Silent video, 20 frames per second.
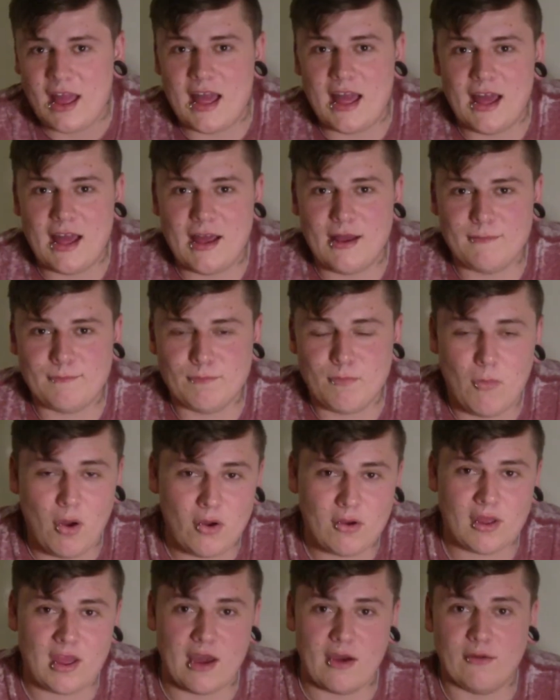
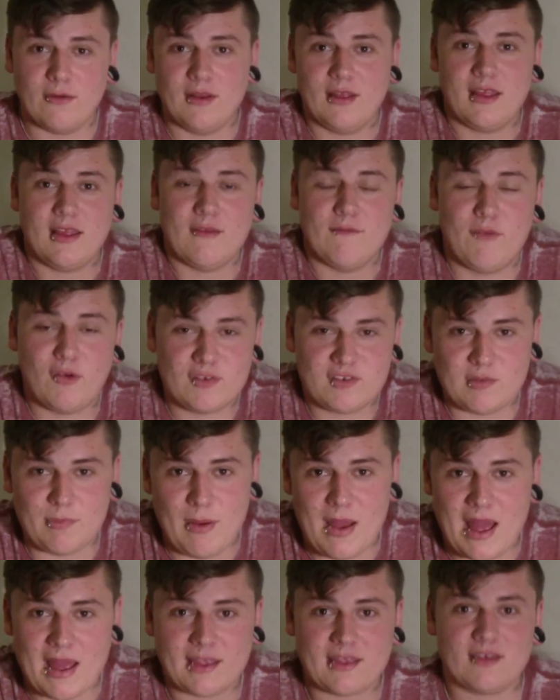mongo
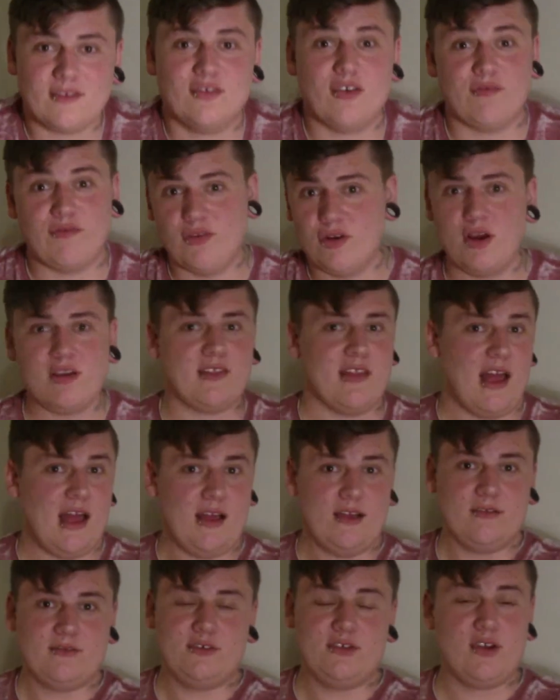versipack. So if you like
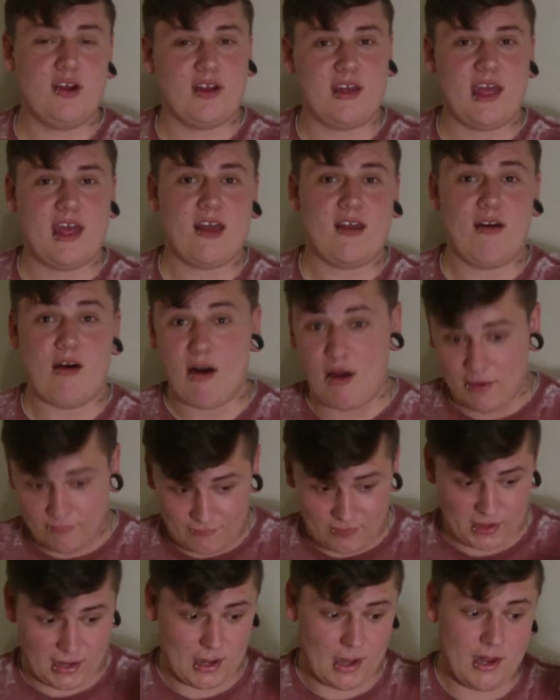that, do you like it? I
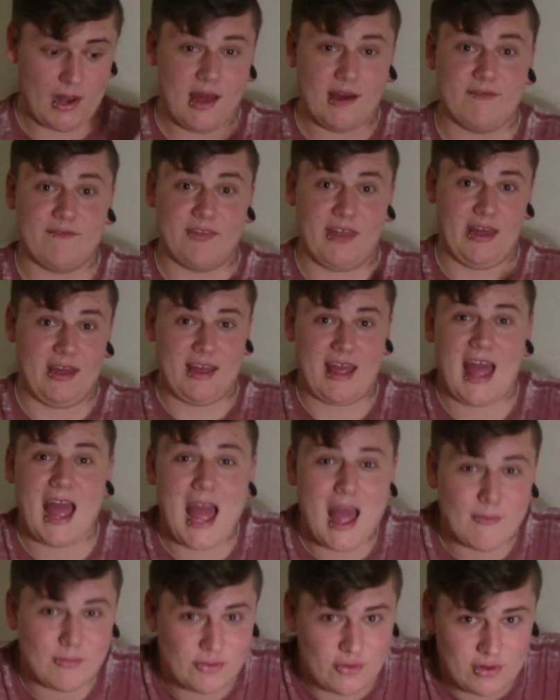fucking loved it.
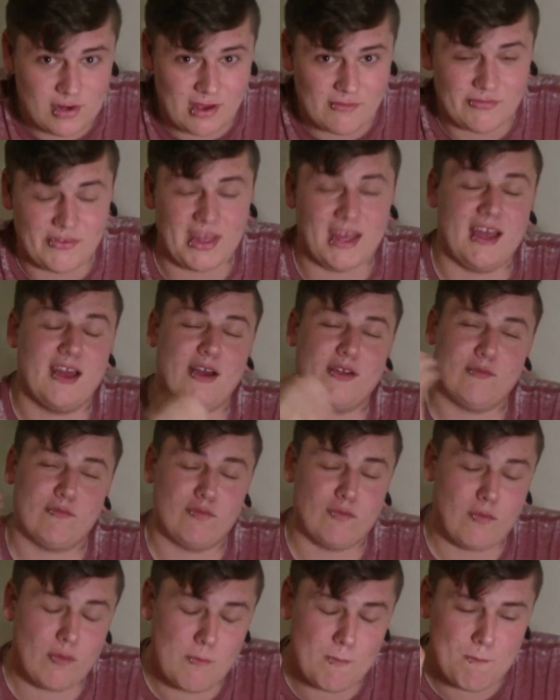Absolutely loved it.
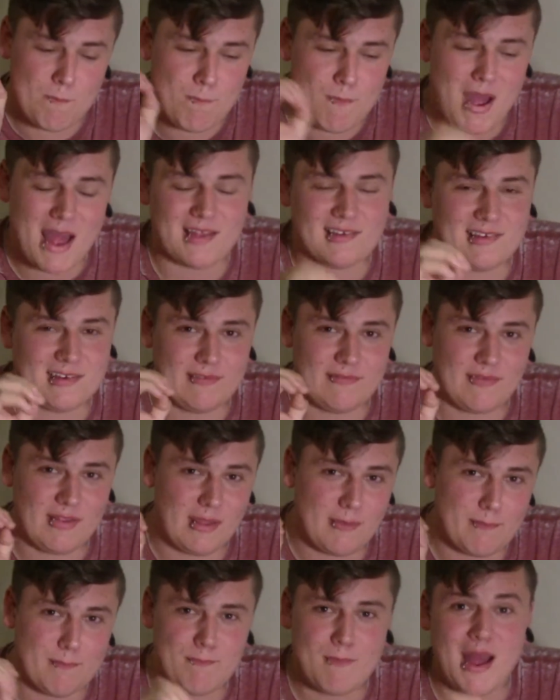
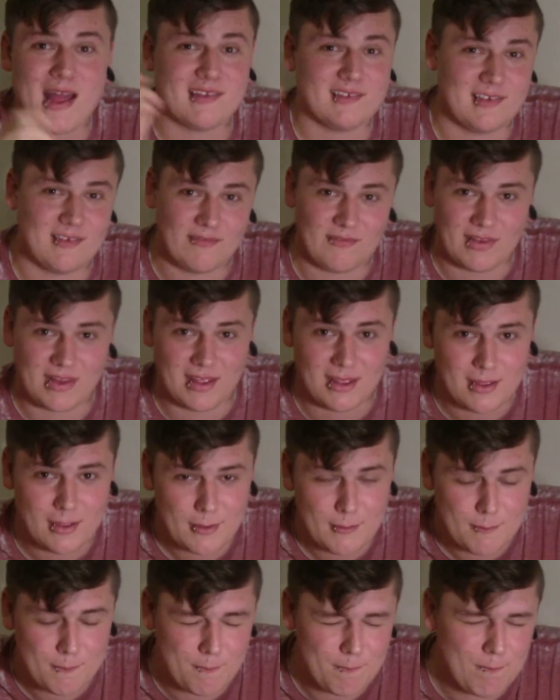Massively, massively,
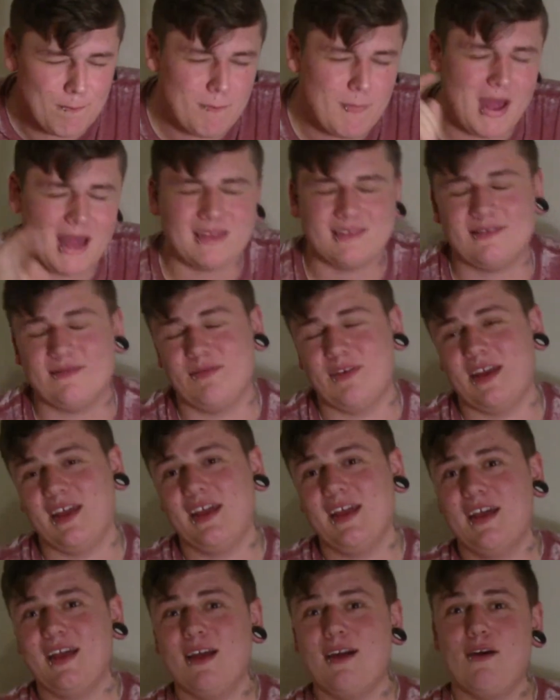massively
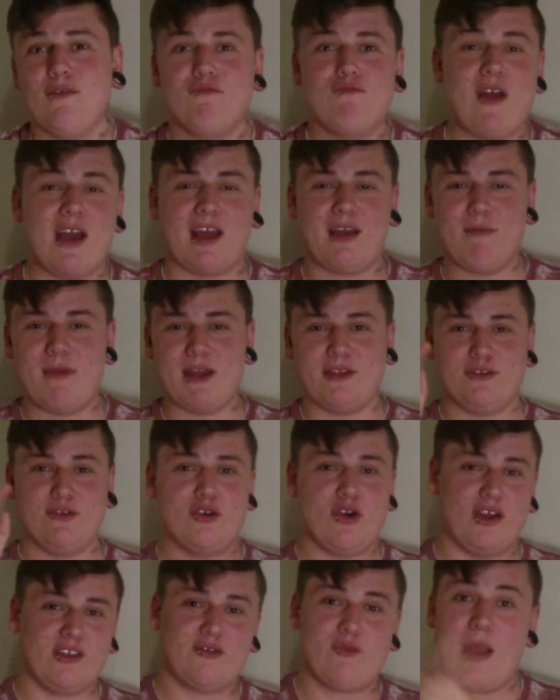recommend
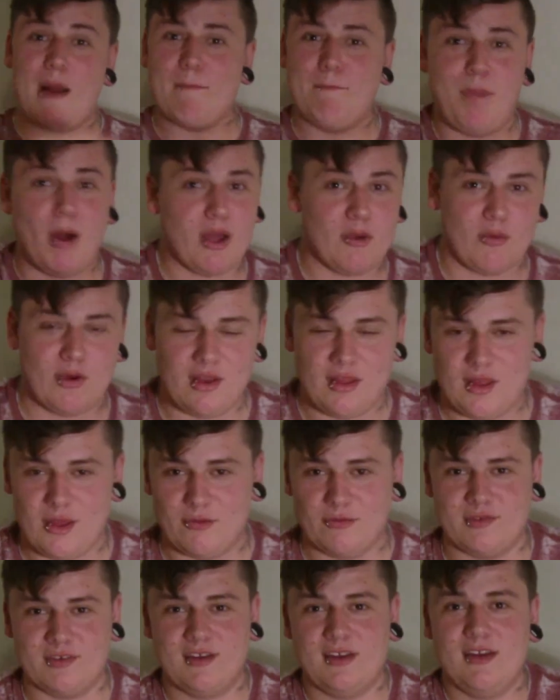you guys go out and buy one of
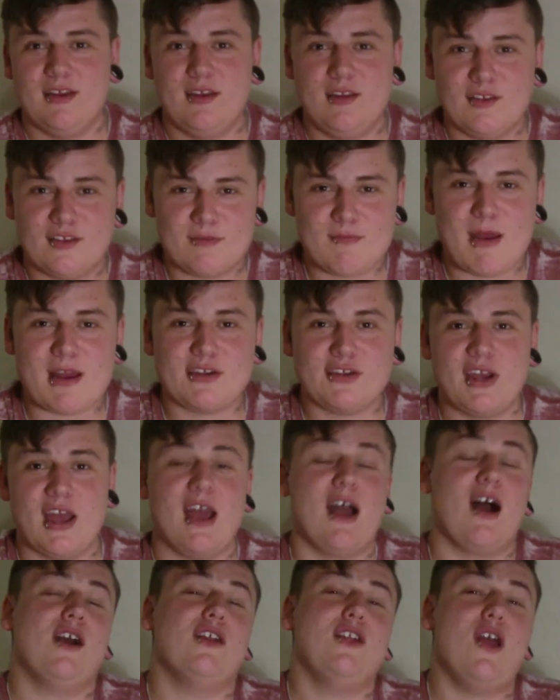those. Smash
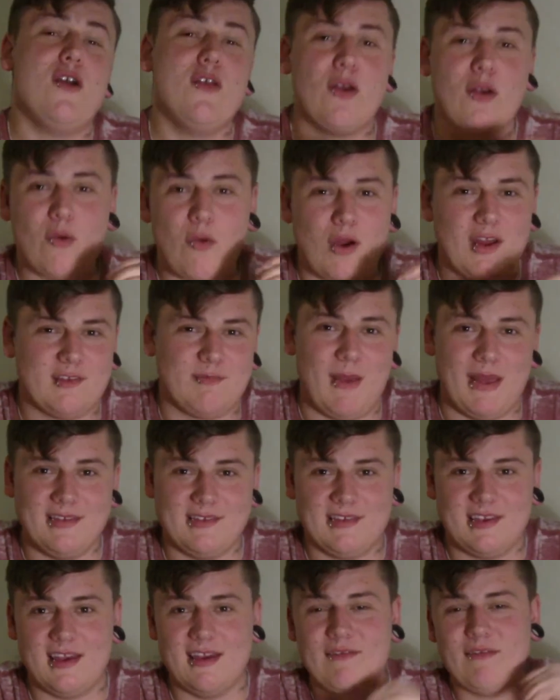it. I know they're quite
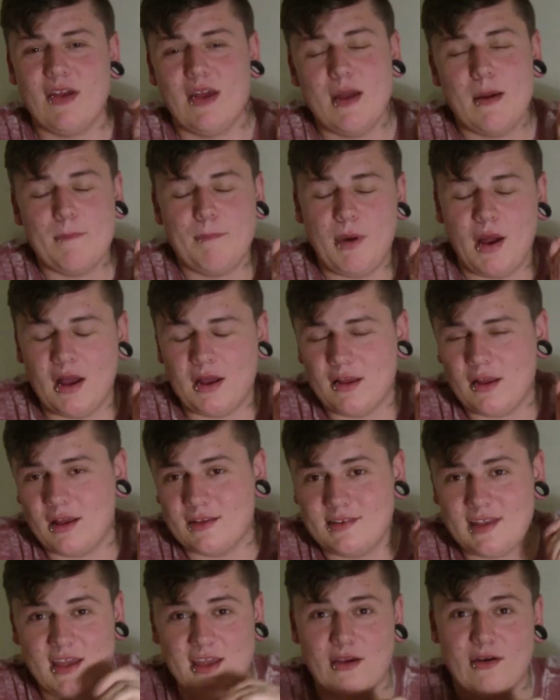expensive, but
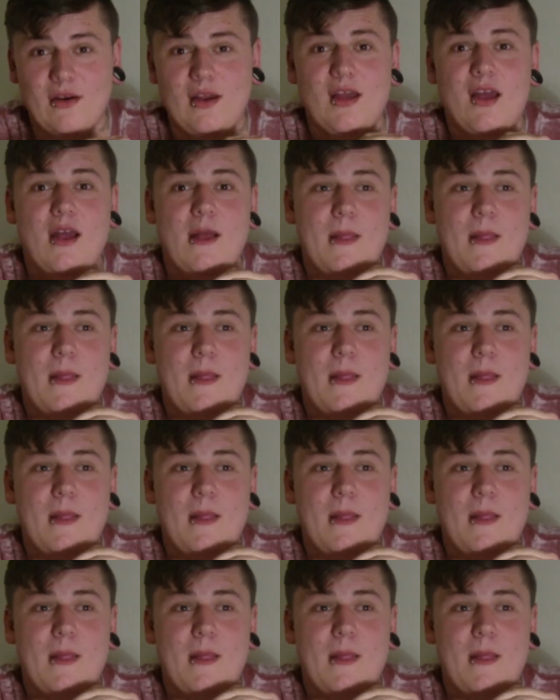I tell you,